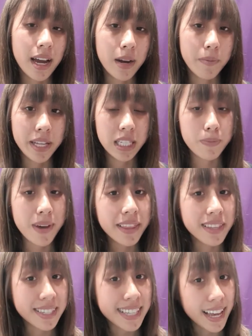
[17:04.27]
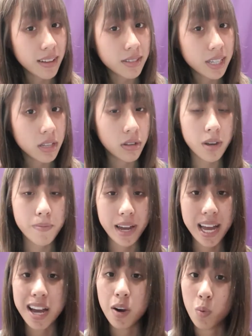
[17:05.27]
it's about the sounds and not about
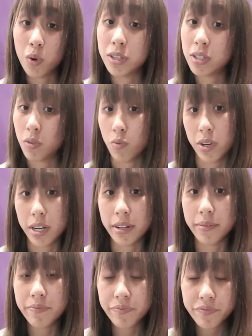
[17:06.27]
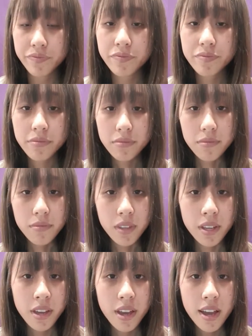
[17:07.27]
how words are written.
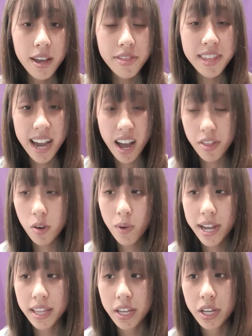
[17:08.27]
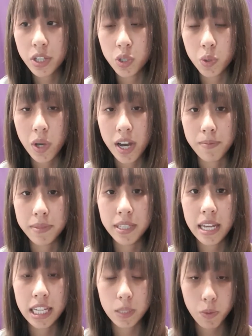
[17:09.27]
The other way that you can
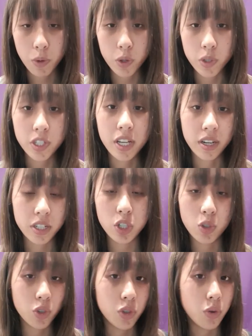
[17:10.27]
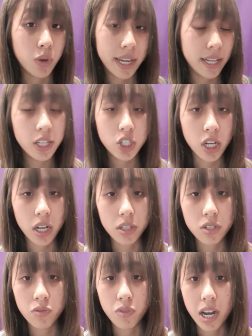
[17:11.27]
expose young children or any child
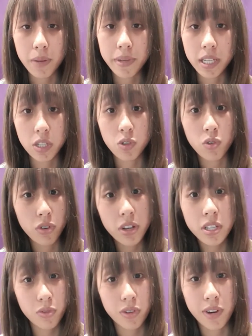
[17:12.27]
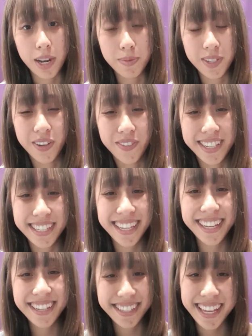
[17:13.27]
to rhyme is through nursery rhymes, obviously,
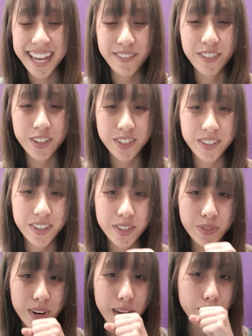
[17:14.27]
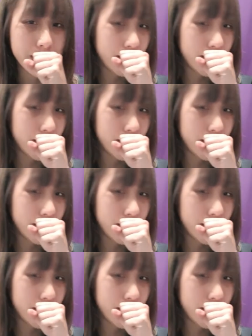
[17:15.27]
because they have lots of those rhymes.